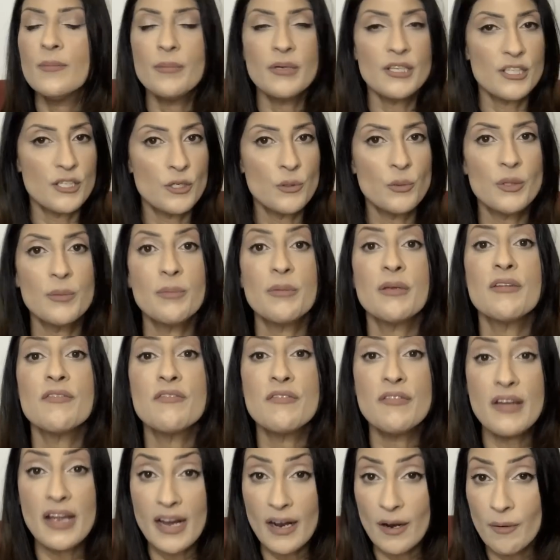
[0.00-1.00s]
but you would be
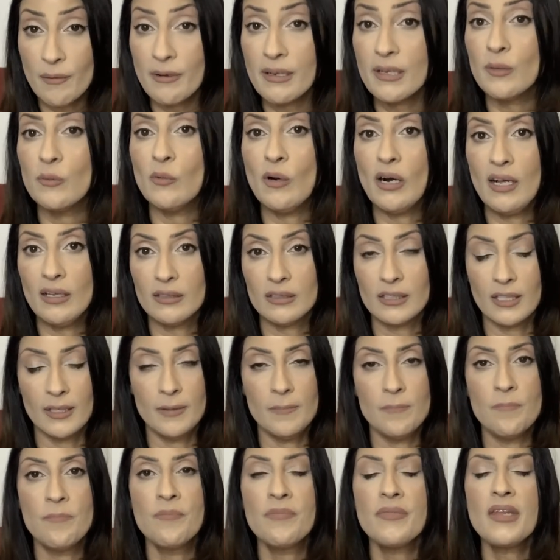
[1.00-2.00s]
very
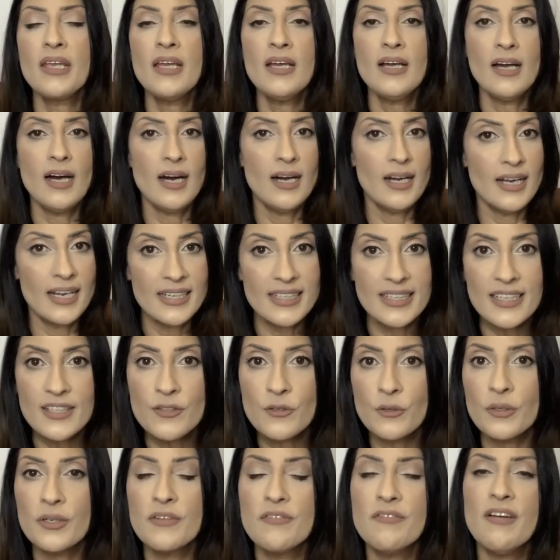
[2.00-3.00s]
welcome uh, at
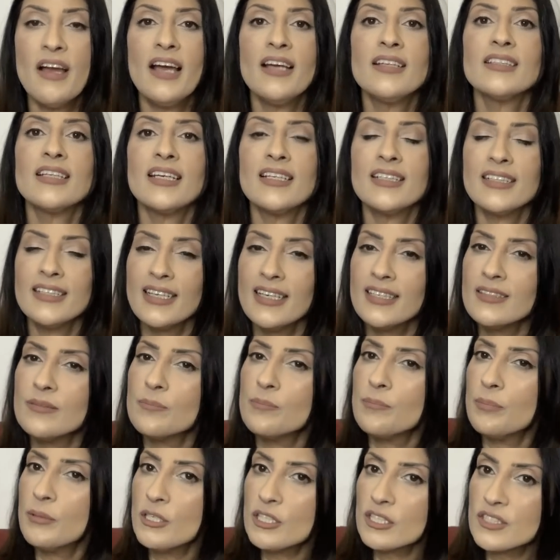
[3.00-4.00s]
either event. And
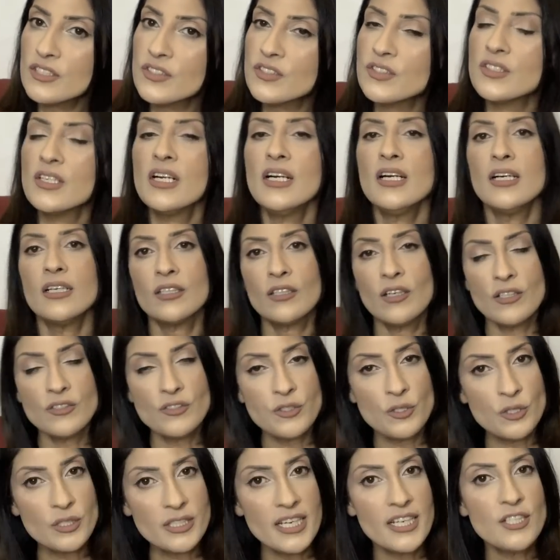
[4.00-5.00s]
again, books,
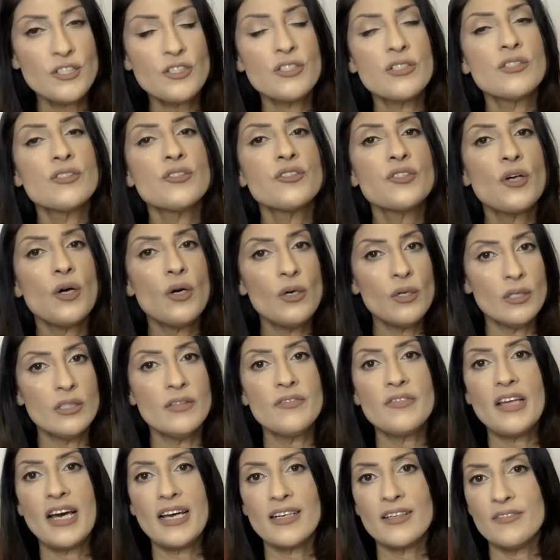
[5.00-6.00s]
consultations, all
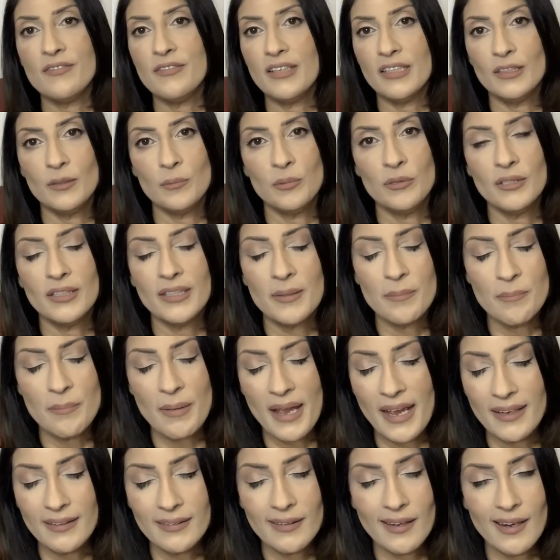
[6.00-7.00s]
of that available in
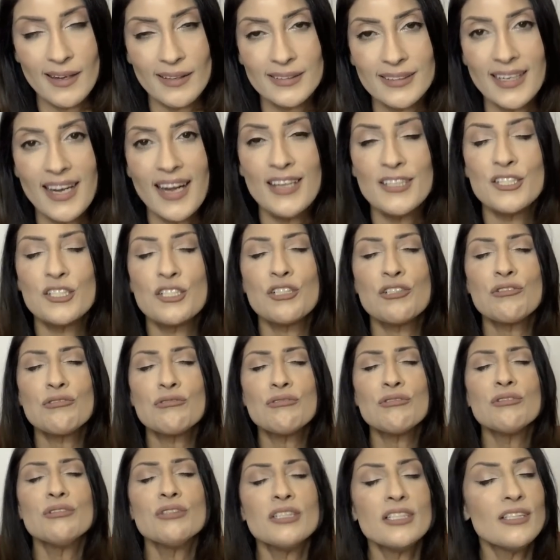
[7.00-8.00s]
Bangkok. I
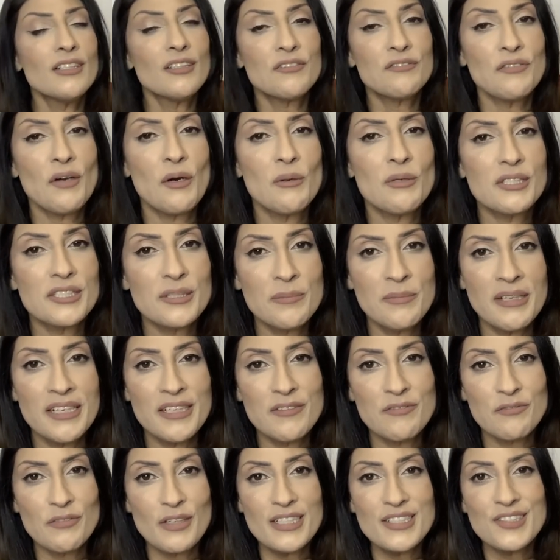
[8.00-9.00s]
truly look forward to
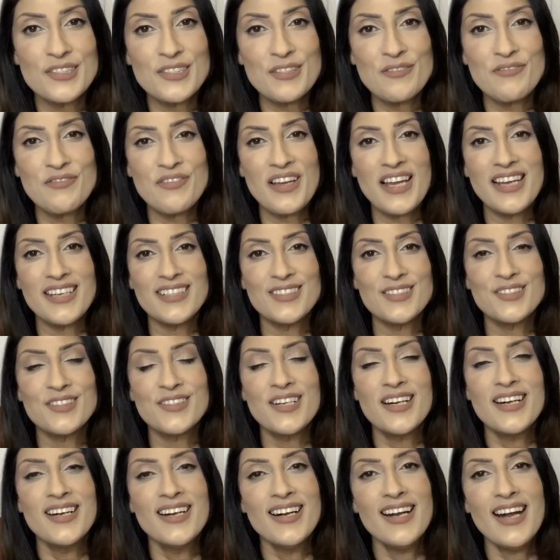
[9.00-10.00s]
meeting friends and
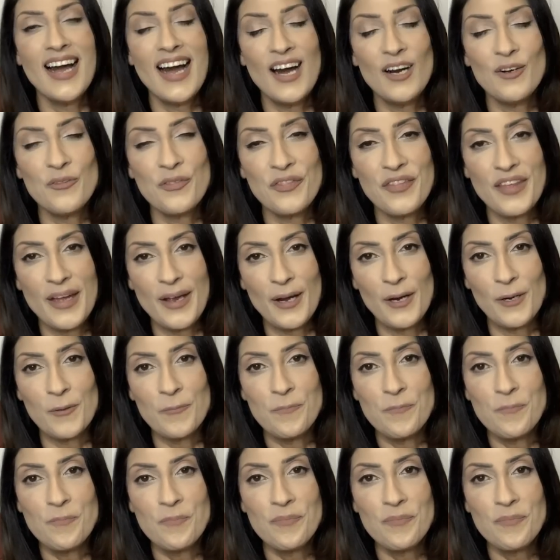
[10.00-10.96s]
fans out there.